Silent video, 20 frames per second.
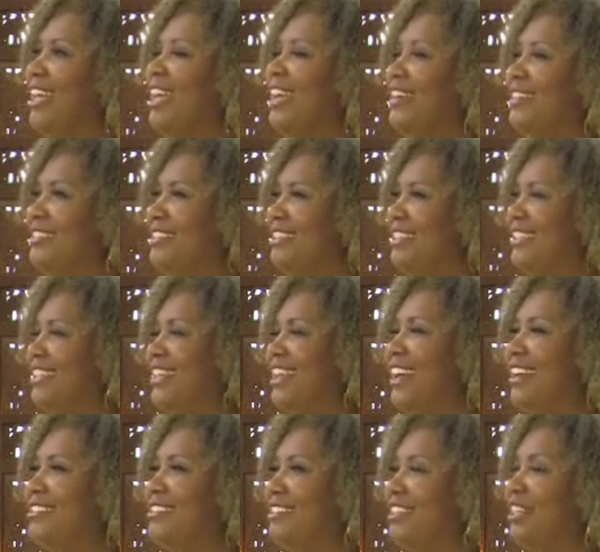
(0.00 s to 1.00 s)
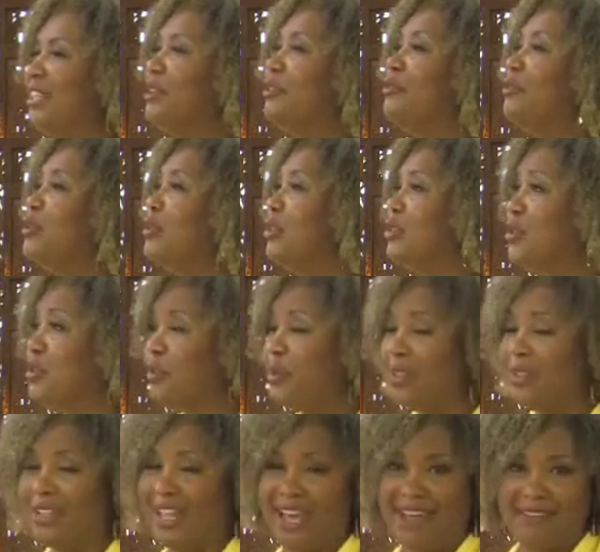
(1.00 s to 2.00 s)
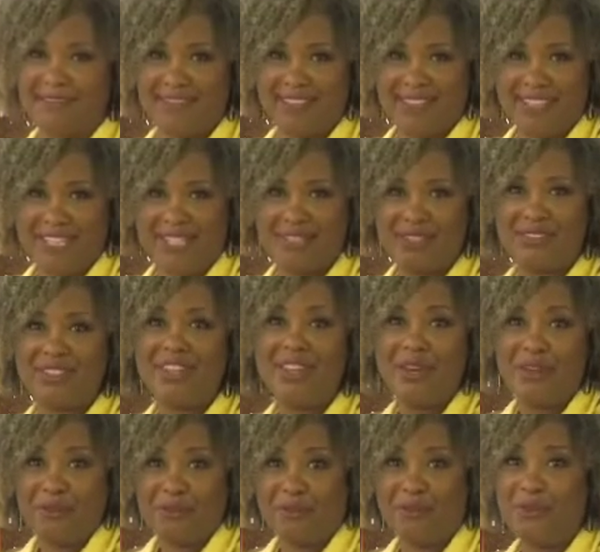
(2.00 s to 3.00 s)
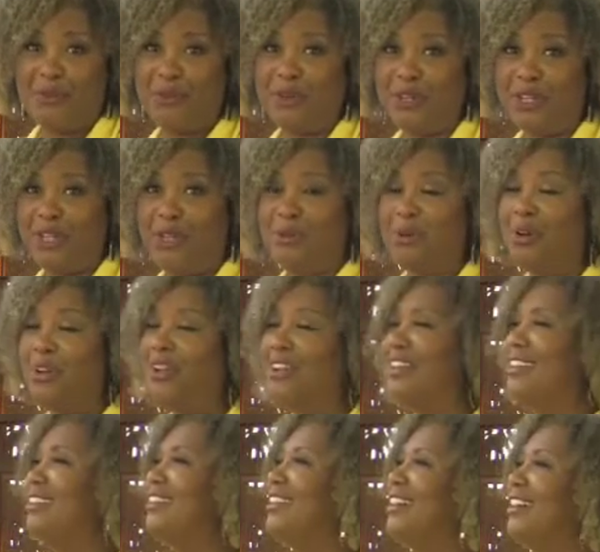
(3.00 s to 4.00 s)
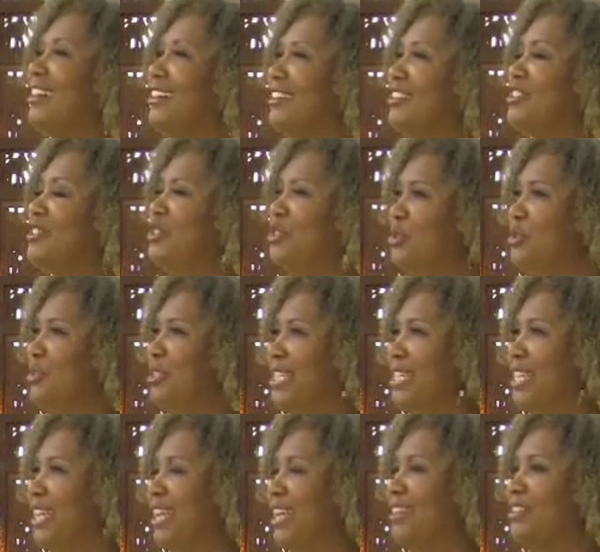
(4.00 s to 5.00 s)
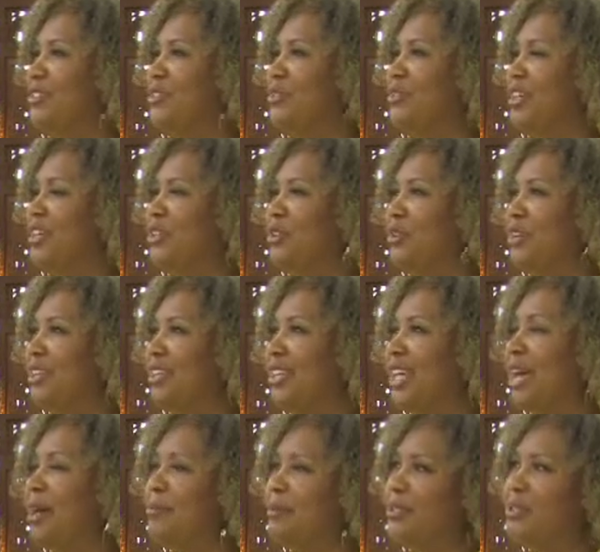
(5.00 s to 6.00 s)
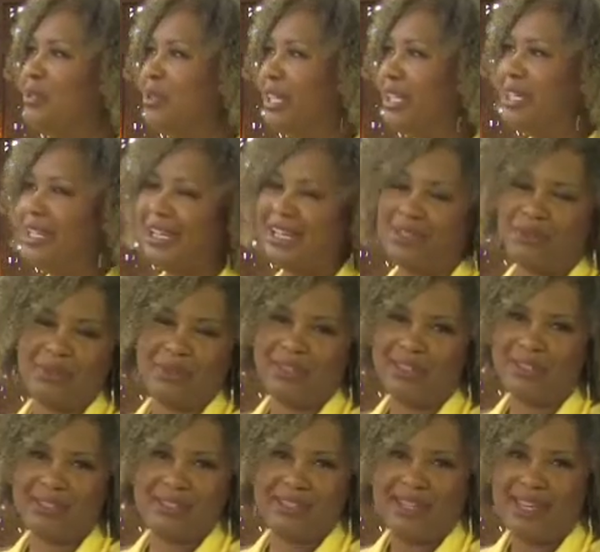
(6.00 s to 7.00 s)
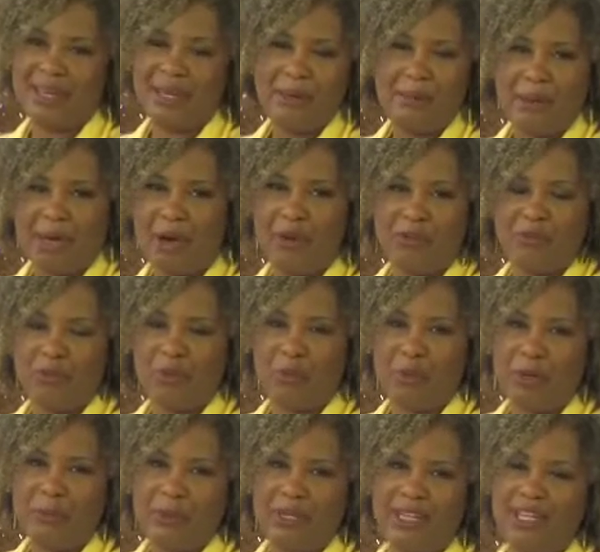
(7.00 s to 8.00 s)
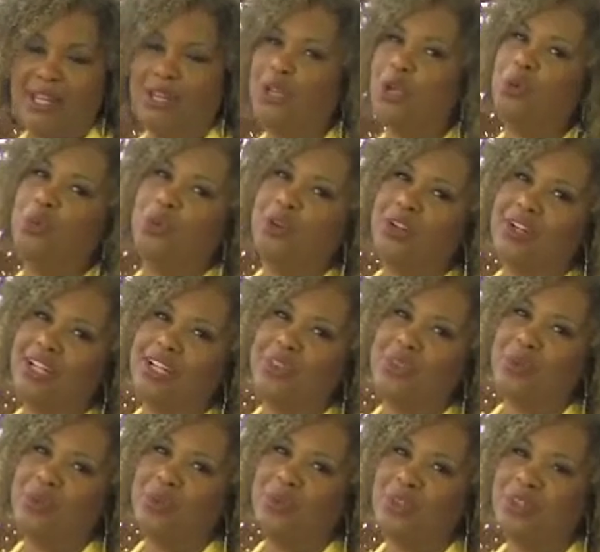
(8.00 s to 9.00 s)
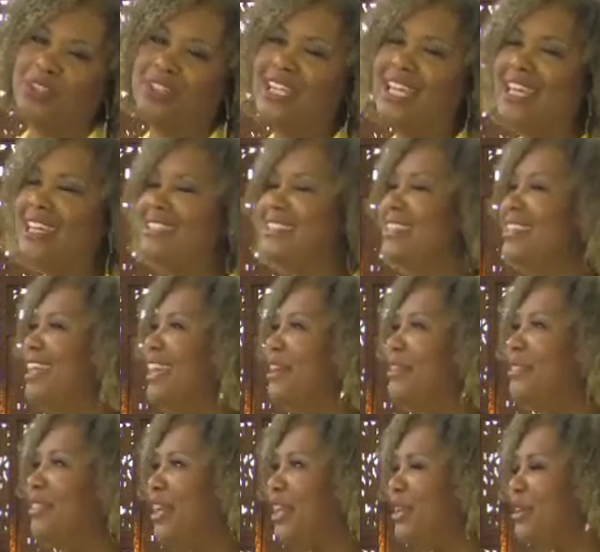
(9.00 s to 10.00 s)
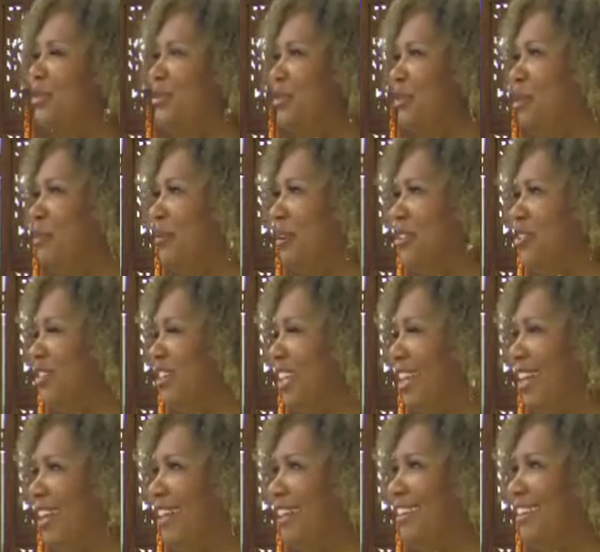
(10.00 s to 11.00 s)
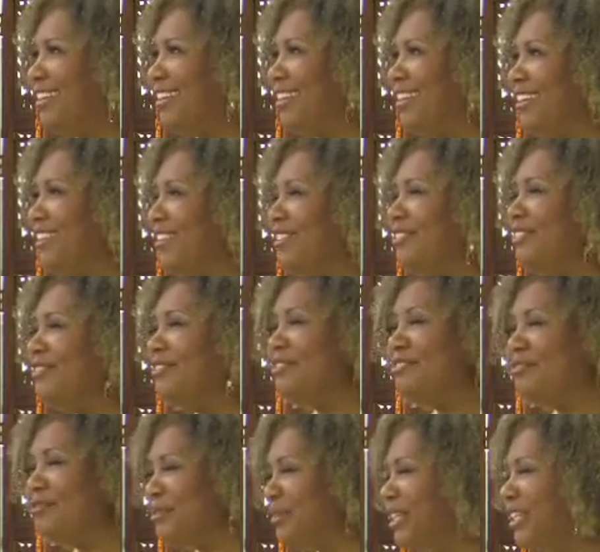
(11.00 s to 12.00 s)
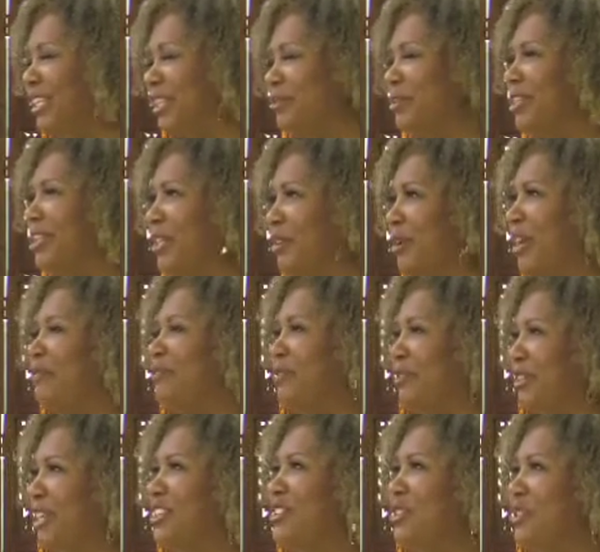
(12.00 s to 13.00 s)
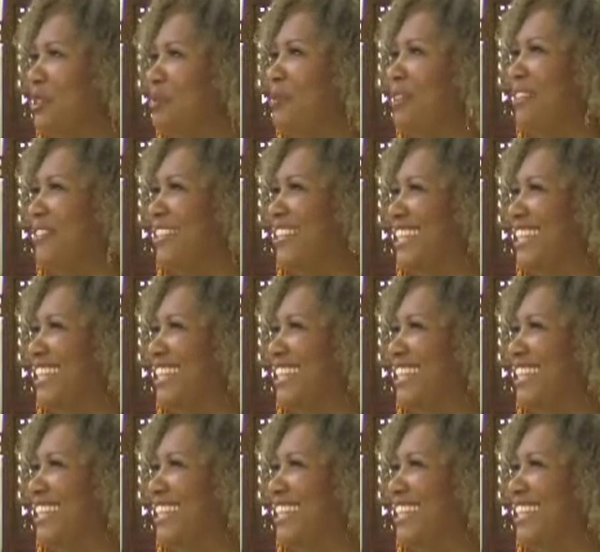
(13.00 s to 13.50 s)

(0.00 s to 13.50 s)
Excellent, excellent. And of course, we'll have the links for you all to DaNay so that you can absolutely connect with this powerful woman and her work in the world. DaNay, thank you so much again. Really grateful that you could